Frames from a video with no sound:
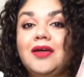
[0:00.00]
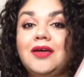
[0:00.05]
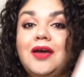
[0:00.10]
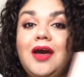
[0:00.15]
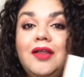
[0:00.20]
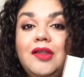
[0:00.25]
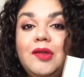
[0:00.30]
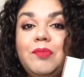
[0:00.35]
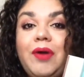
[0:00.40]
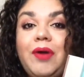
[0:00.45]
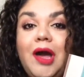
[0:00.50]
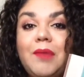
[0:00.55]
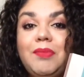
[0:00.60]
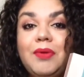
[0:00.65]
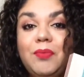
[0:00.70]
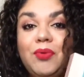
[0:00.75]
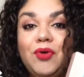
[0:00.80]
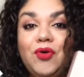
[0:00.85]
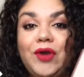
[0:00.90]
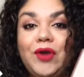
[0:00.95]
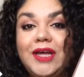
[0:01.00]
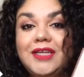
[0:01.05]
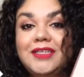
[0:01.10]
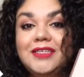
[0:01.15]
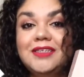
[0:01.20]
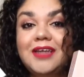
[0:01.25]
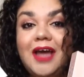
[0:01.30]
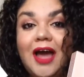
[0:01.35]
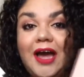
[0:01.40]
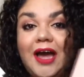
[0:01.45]
Colourpop
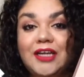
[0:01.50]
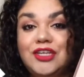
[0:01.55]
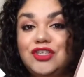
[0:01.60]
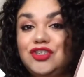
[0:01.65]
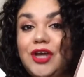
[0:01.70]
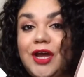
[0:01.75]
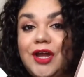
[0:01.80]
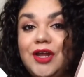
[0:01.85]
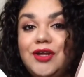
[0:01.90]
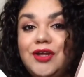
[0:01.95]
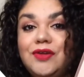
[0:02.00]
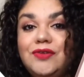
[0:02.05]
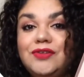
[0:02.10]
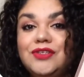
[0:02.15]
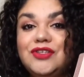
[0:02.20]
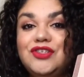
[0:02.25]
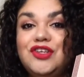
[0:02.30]
pressed eyeshadows.